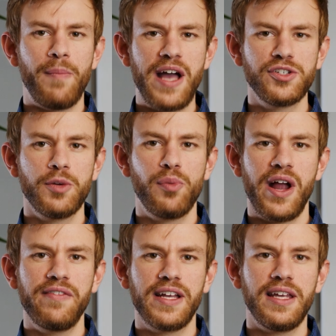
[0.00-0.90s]
The master
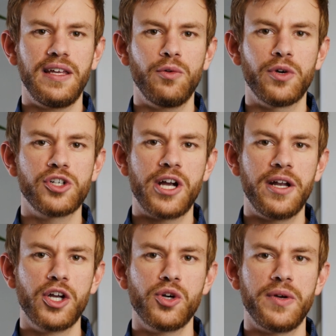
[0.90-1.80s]
private key we're
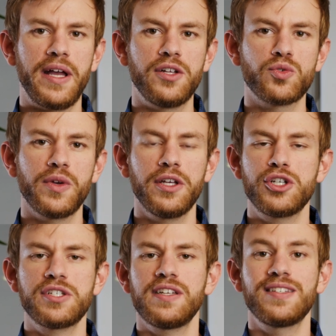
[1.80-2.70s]
trying to create is really
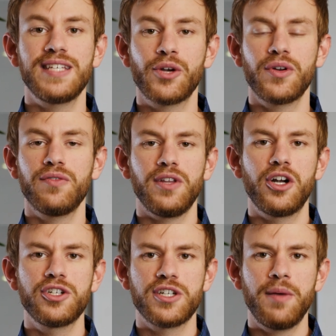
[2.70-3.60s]
just a secretive
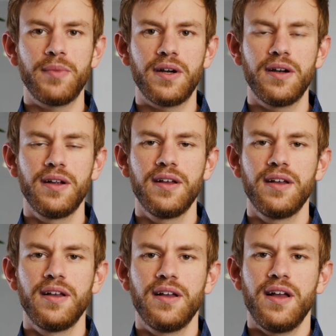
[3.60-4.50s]
large number,
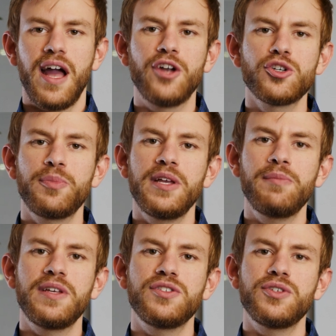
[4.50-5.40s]
Entropy
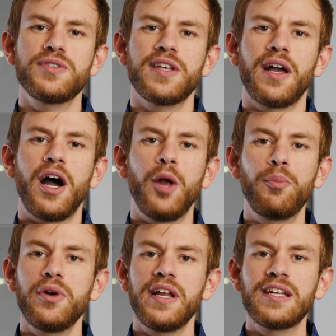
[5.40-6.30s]
means using
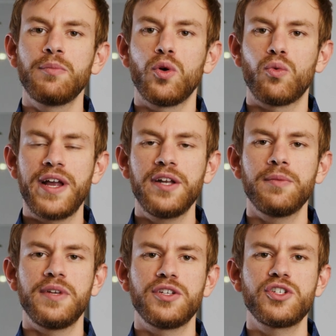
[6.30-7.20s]
unpredictable
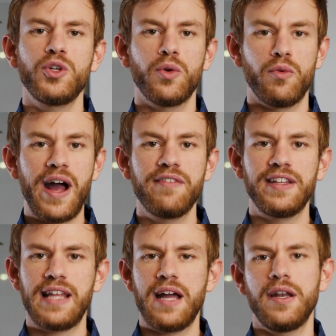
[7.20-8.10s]
randomness to arrive
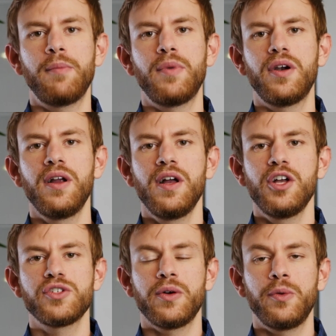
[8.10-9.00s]
at that number,
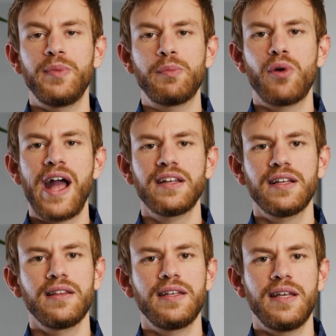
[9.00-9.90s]
so it would be
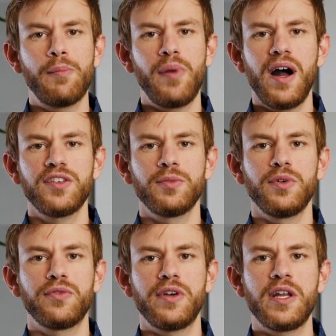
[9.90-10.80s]
practically
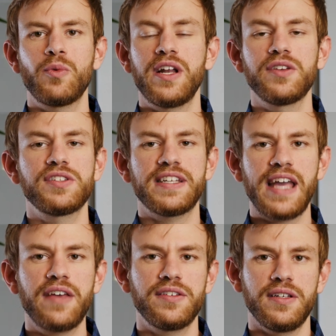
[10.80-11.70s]
impossible for anyone else to
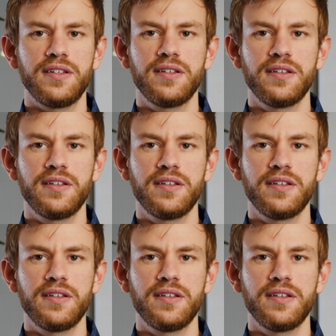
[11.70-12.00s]
guess it.